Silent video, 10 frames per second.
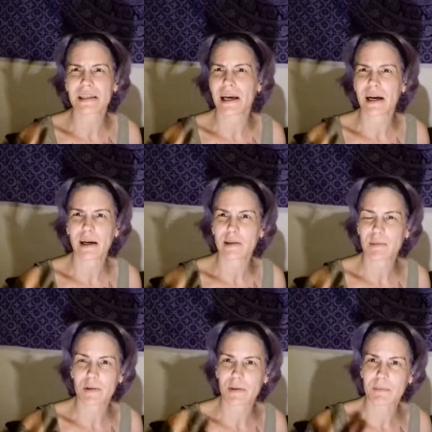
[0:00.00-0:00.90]
in that
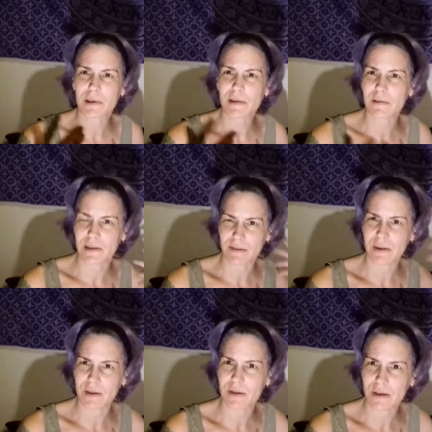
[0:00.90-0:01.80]
hospital in Bielefeld after
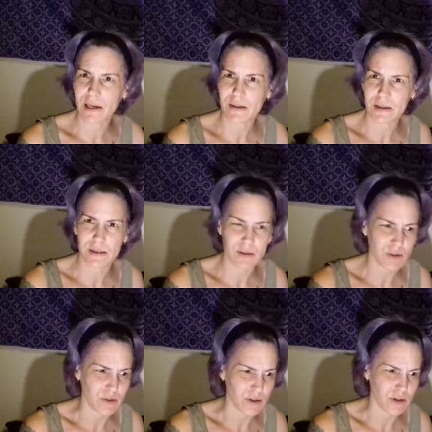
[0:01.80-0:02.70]
they took out the
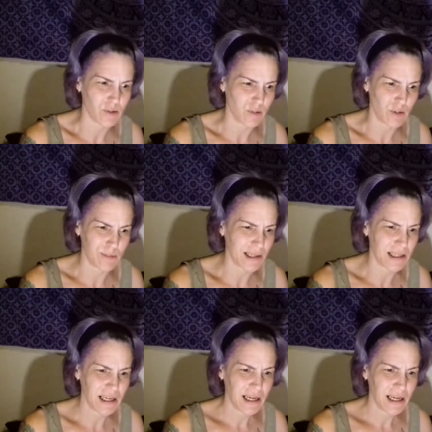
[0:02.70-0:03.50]
acoustic neuroma,